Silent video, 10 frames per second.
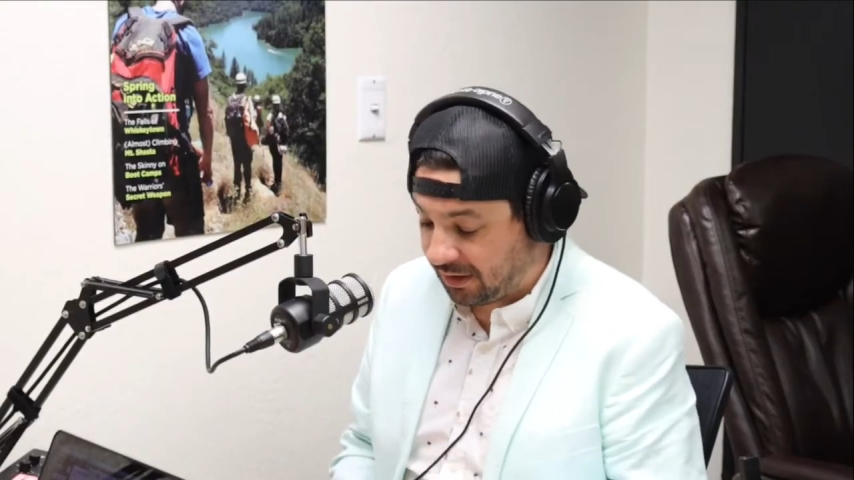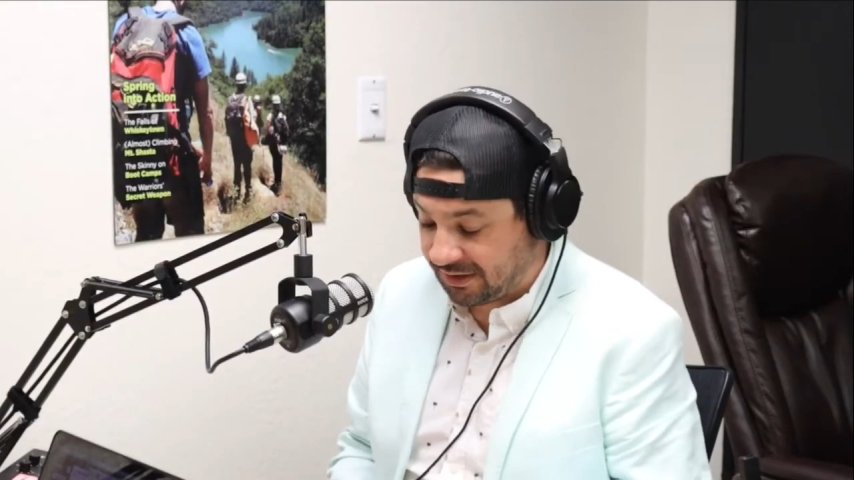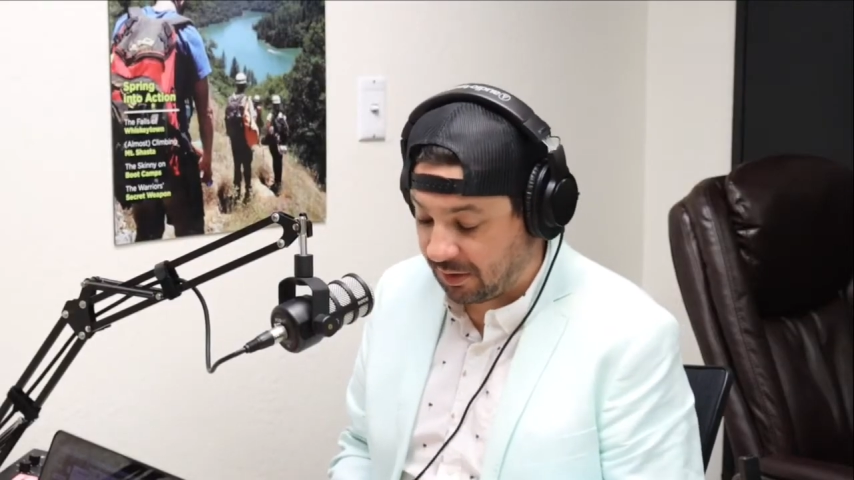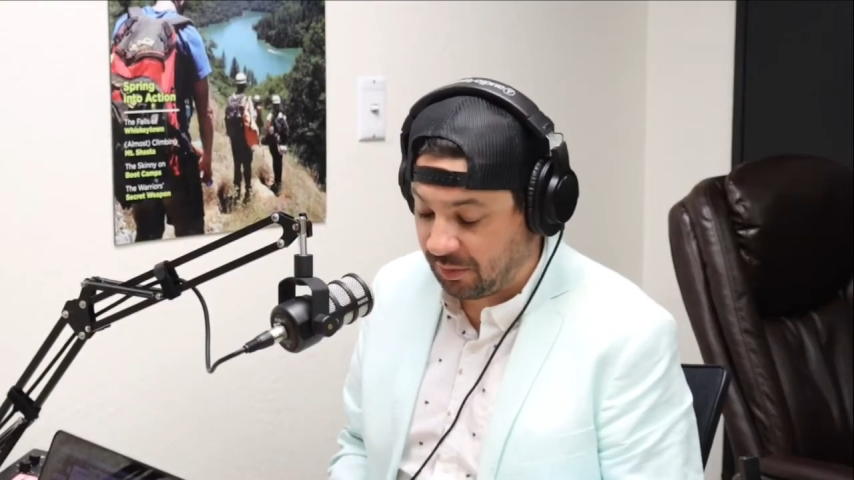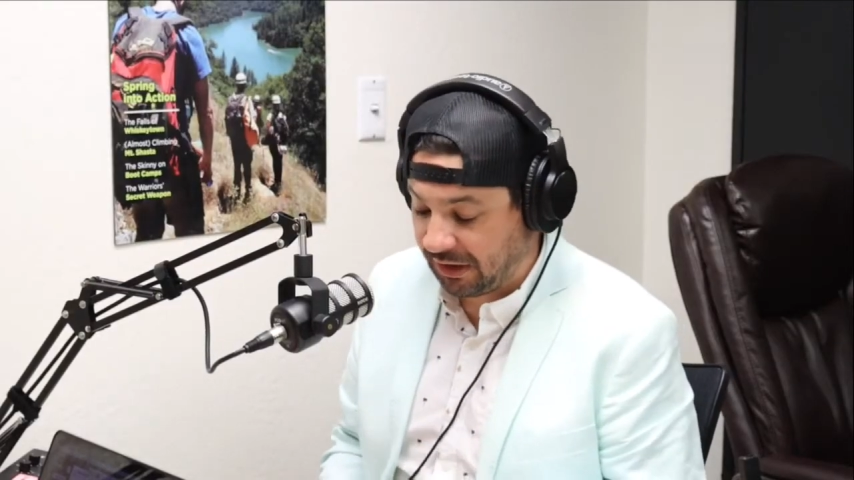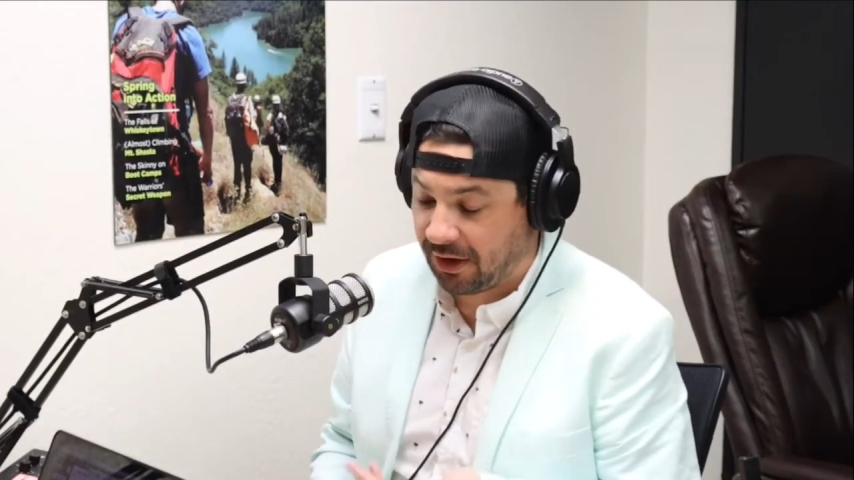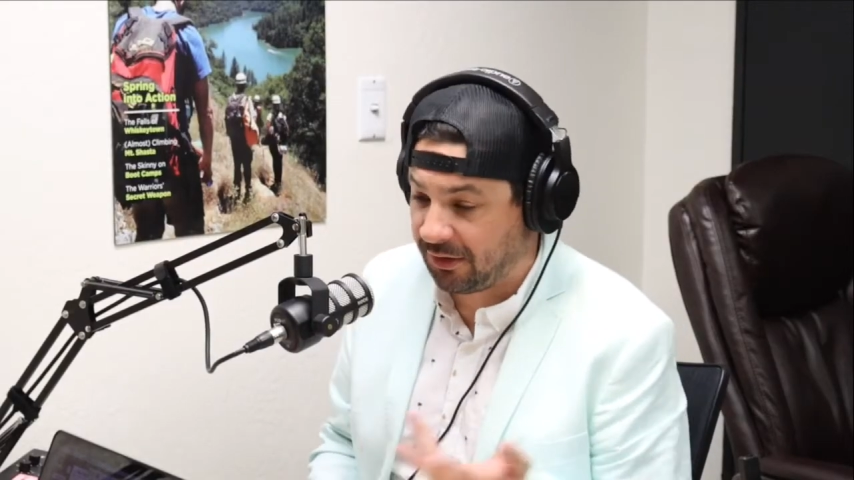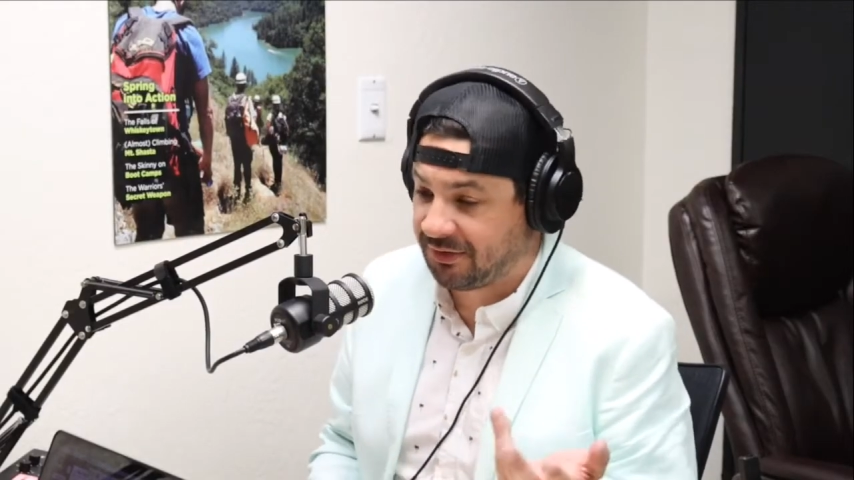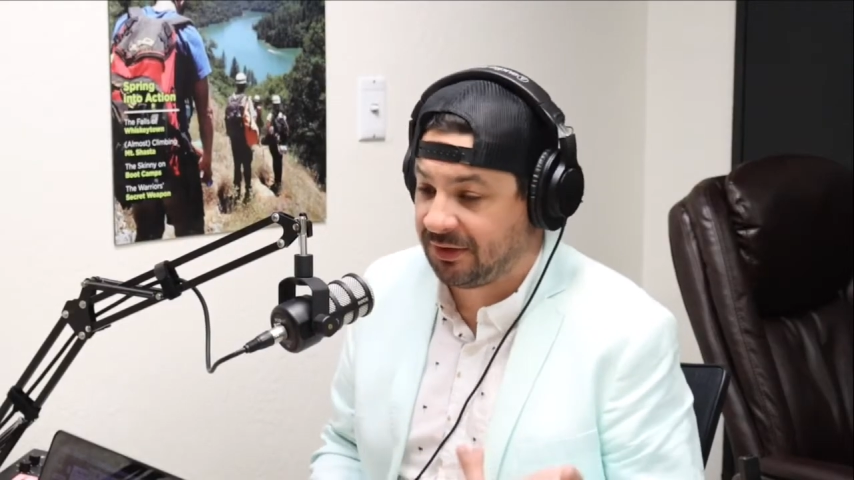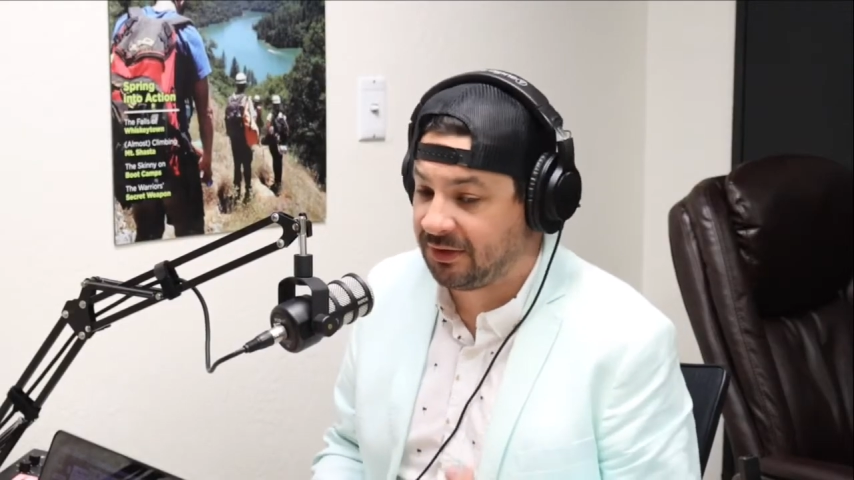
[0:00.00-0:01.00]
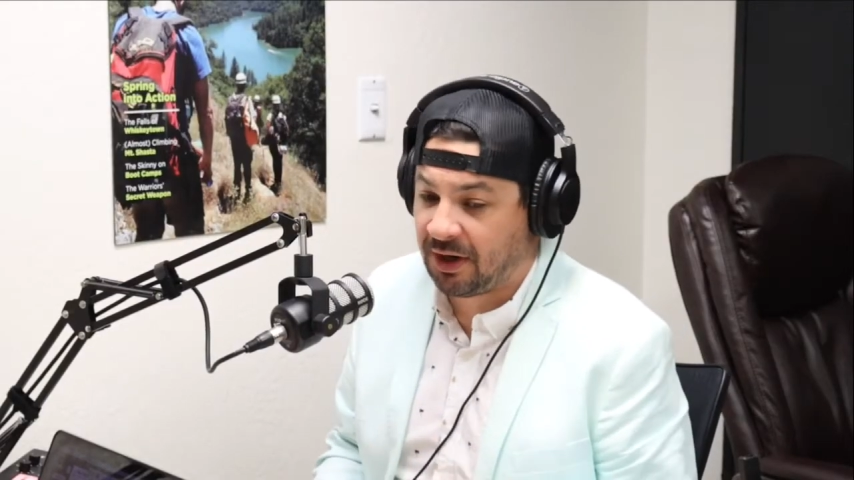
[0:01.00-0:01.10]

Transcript: somebody else